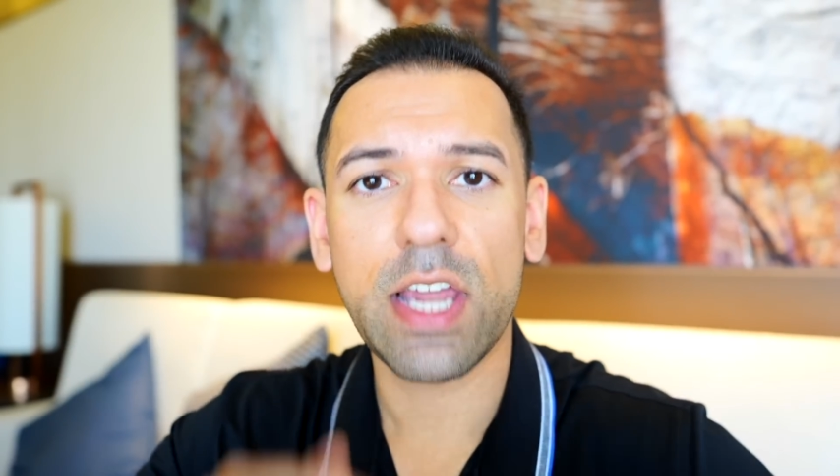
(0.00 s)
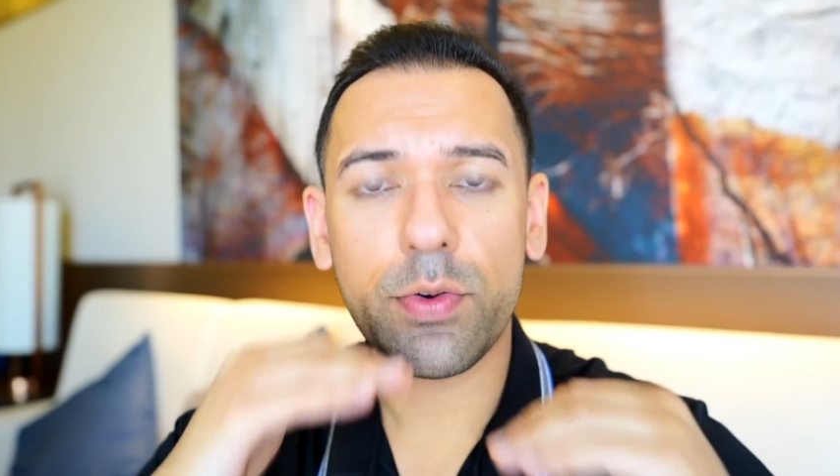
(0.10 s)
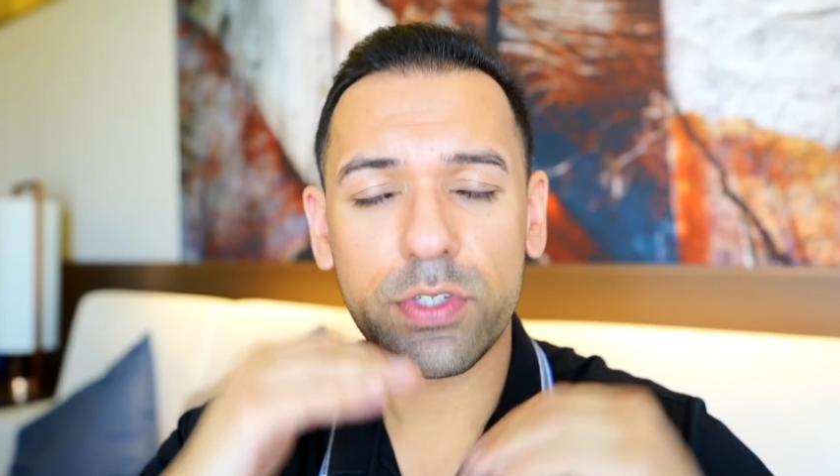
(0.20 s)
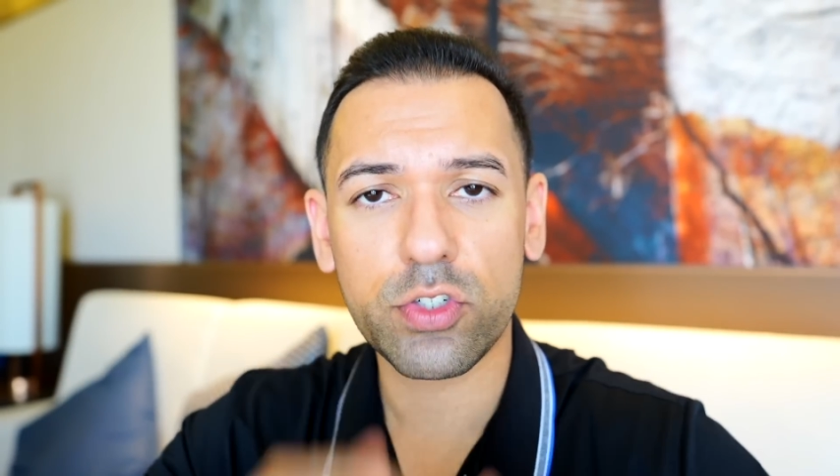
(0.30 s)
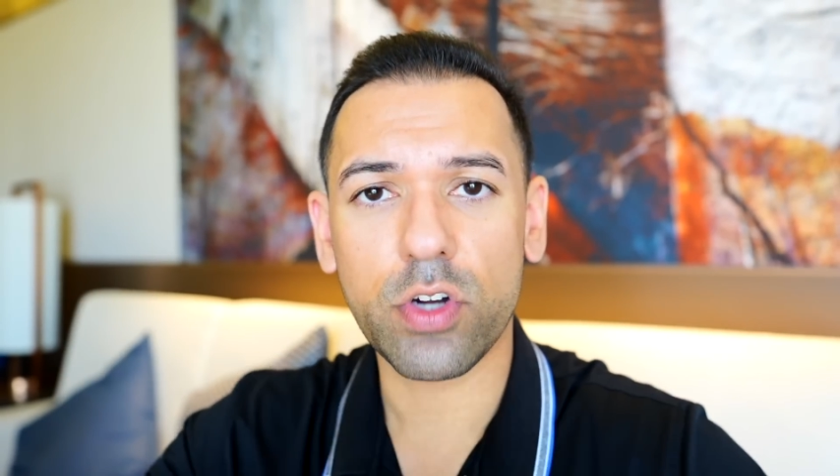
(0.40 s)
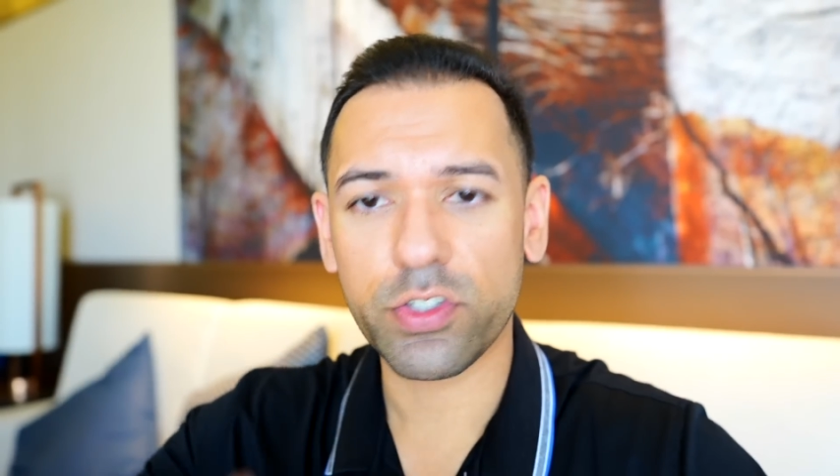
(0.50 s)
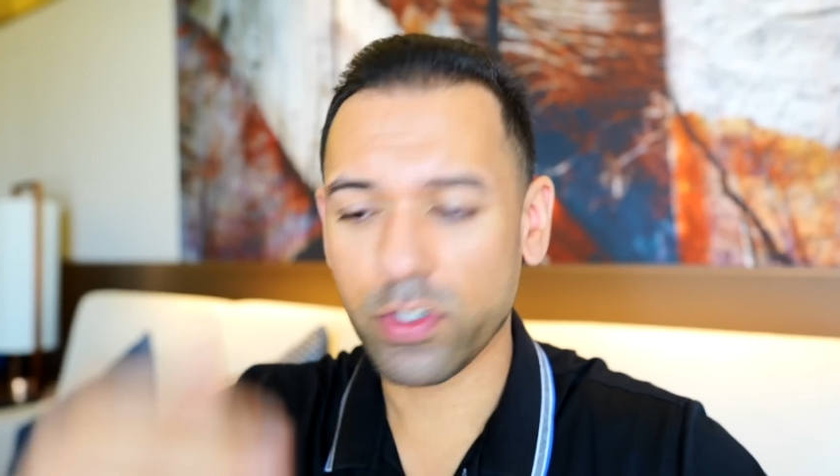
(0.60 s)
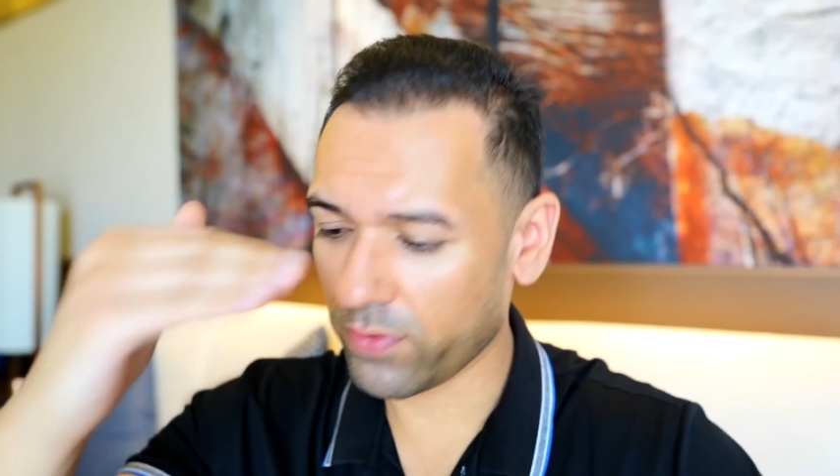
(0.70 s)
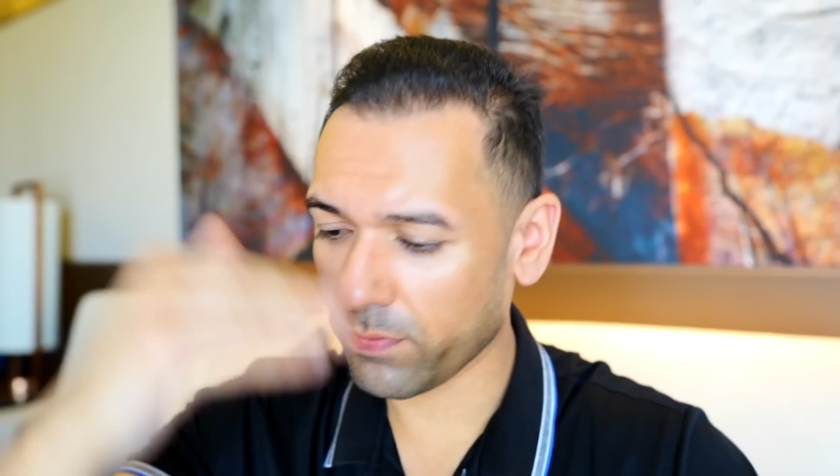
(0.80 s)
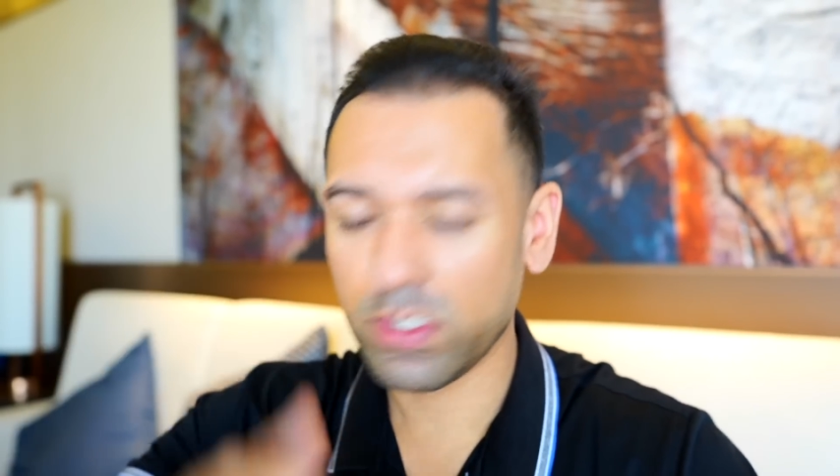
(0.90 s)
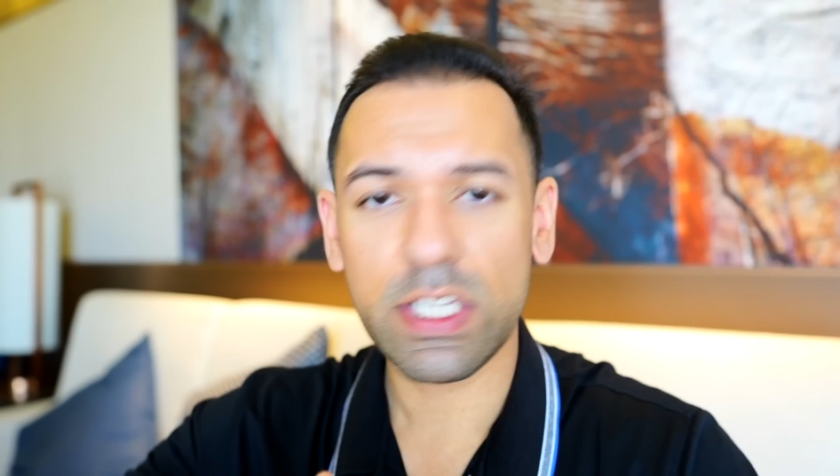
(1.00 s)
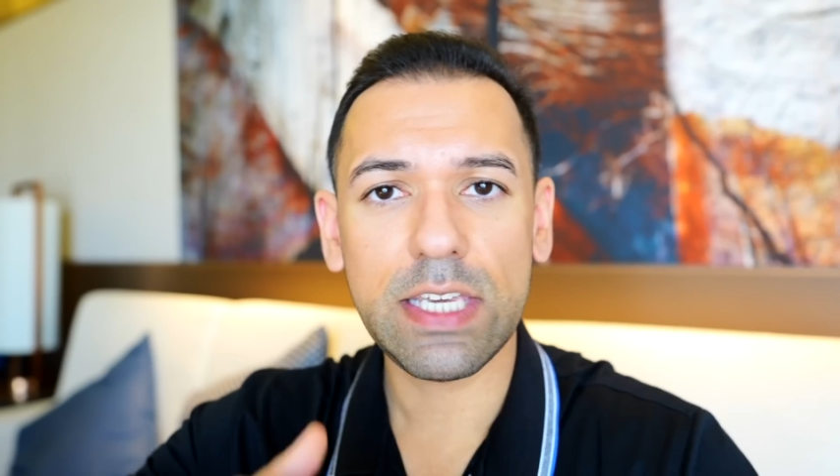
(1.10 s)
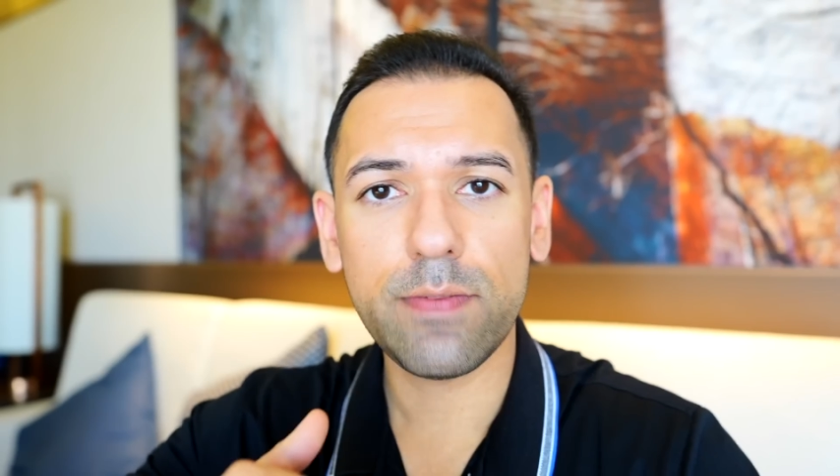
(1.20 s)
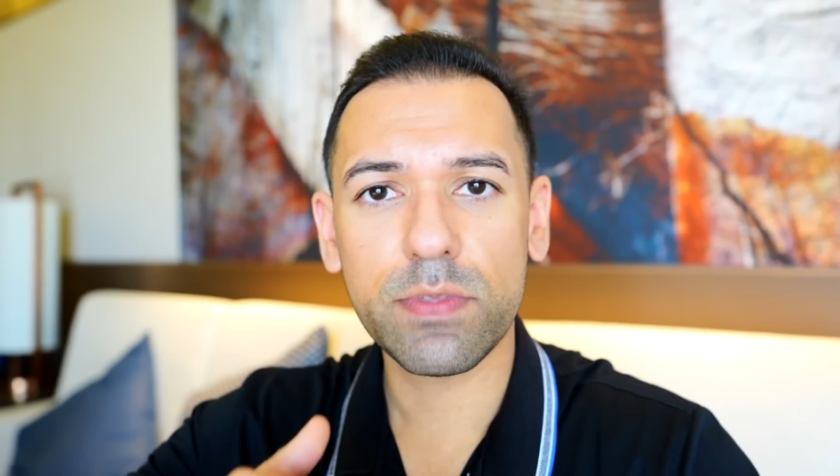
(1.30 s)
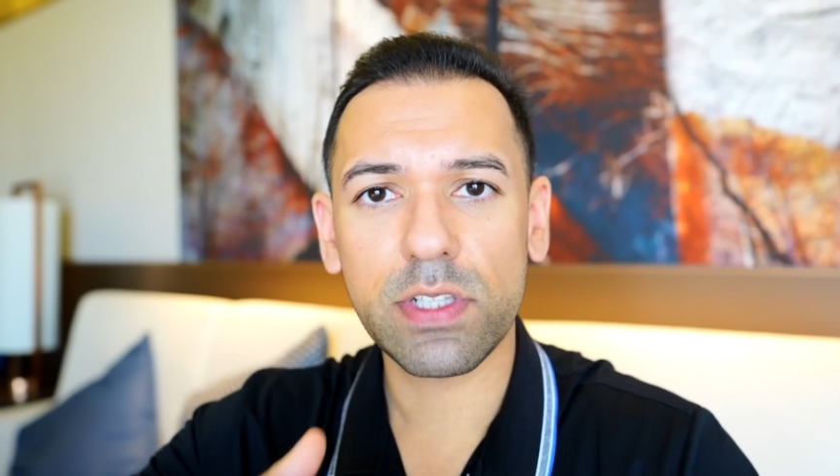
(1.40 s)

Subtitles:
how it's structured from teams